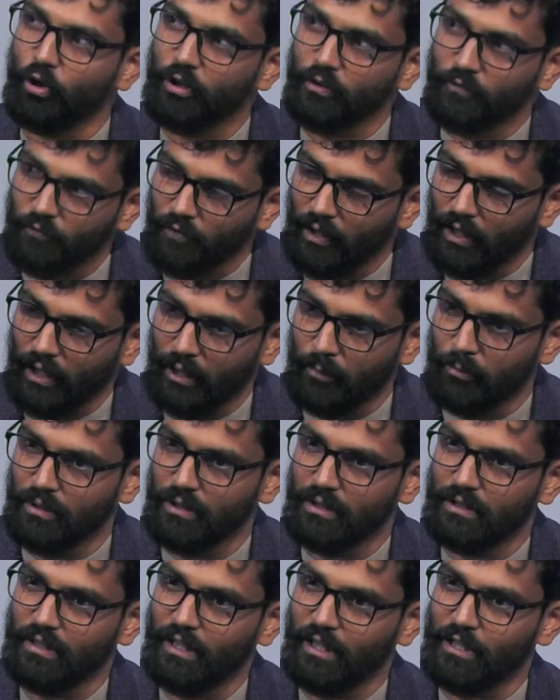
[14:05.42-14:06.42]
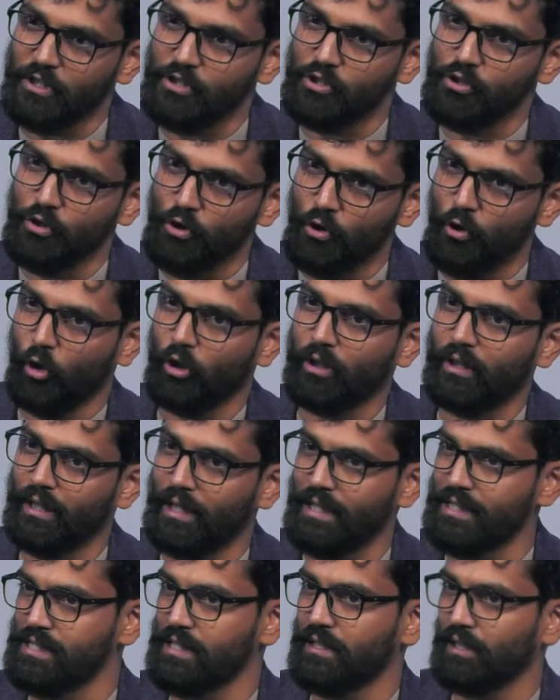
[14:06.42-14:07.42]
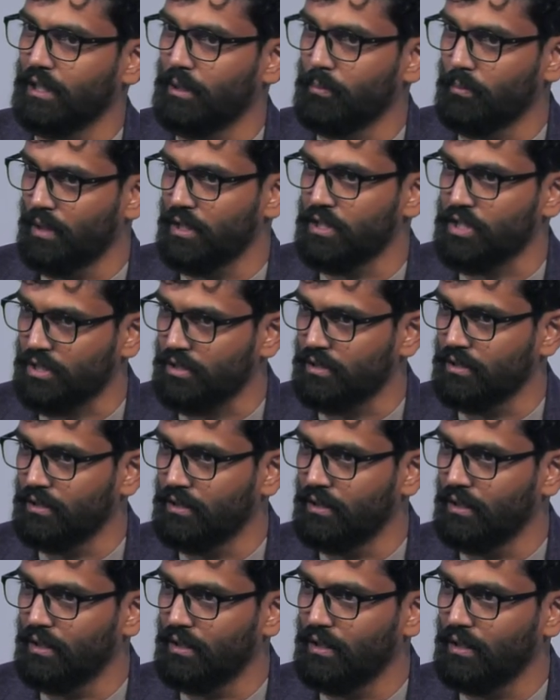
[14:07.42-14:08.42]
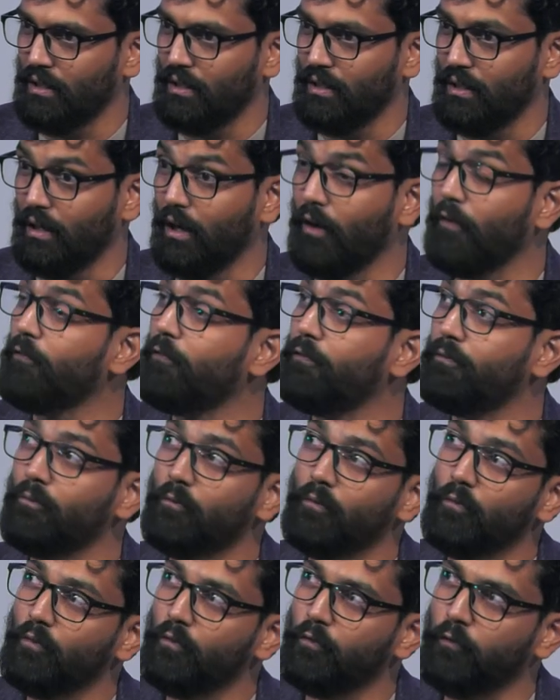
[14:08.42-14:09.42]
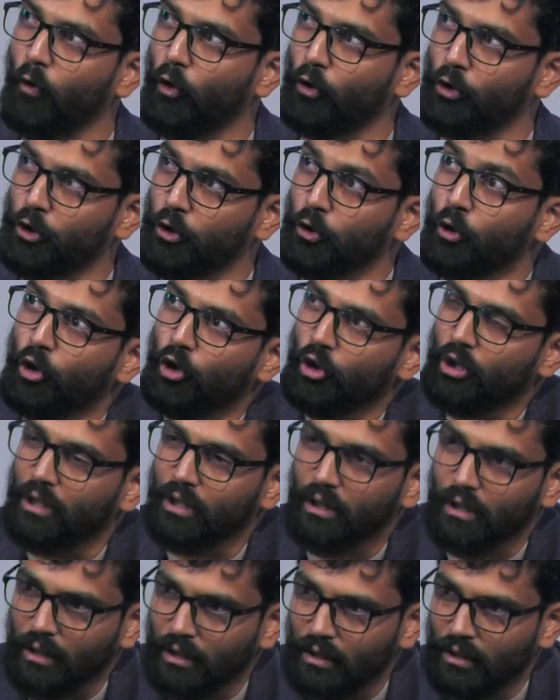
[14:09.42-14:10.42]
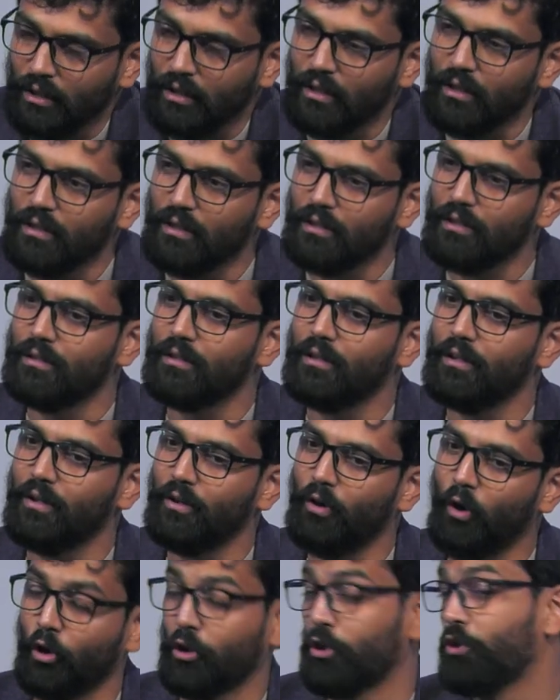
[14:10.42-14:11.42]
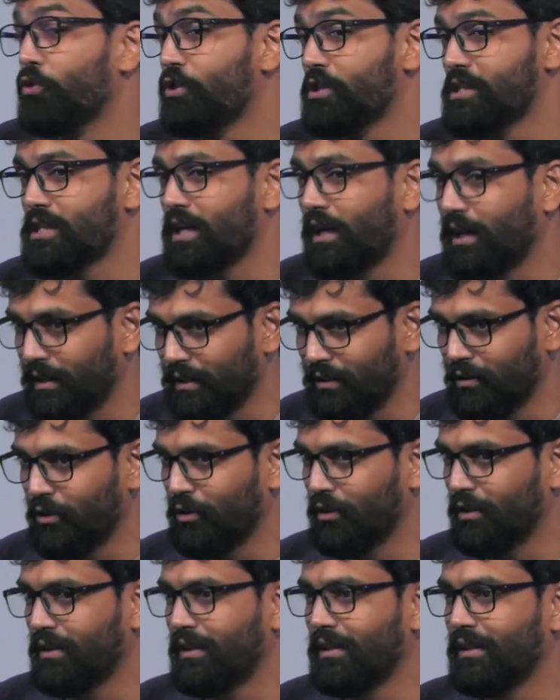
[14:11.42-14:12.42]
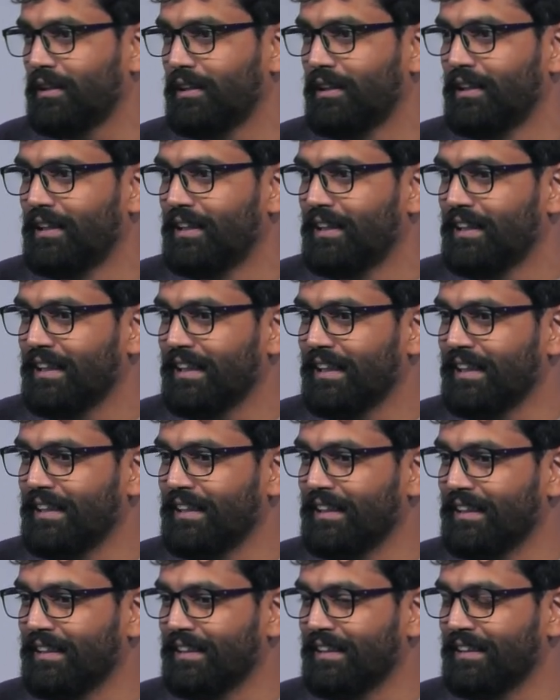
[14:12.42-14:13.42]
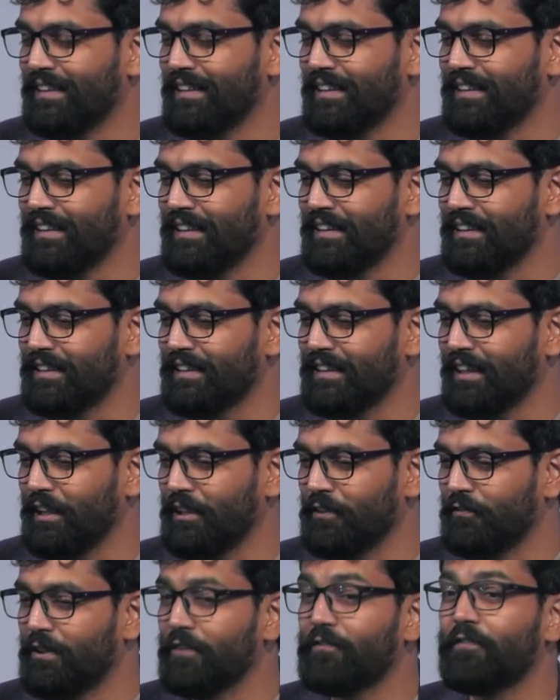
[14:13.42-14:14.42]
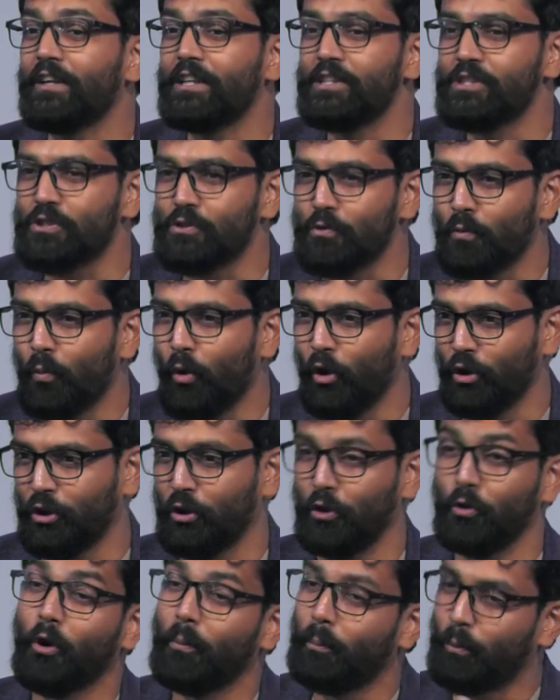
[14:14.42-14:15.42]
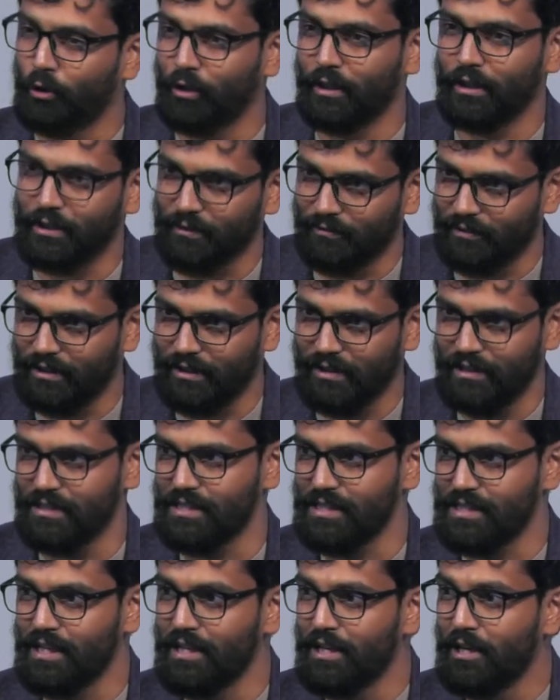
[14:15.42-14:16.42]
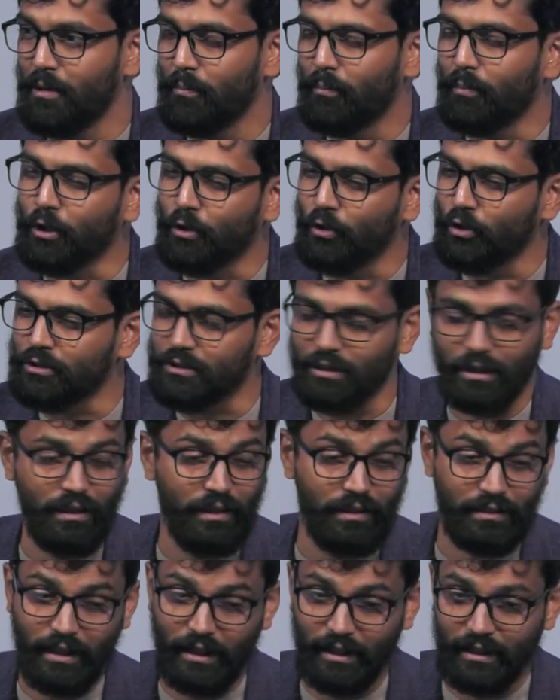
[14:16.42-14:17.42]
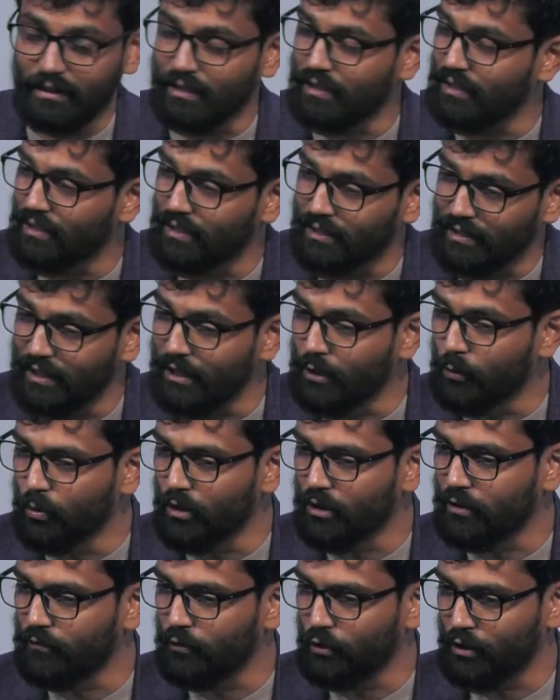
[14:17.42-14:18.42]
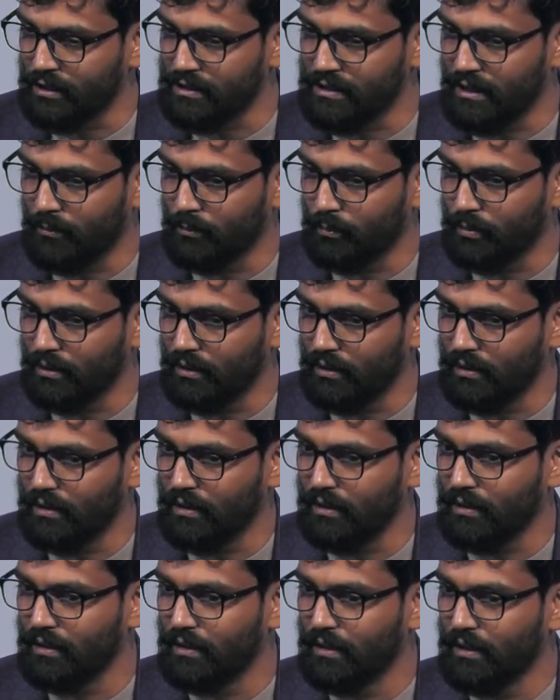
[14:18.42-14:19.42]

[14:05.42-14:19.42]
of labor that is not necessarily measured for your, on your side or in kind of difference to what your productivity is. Because take gig work, for example.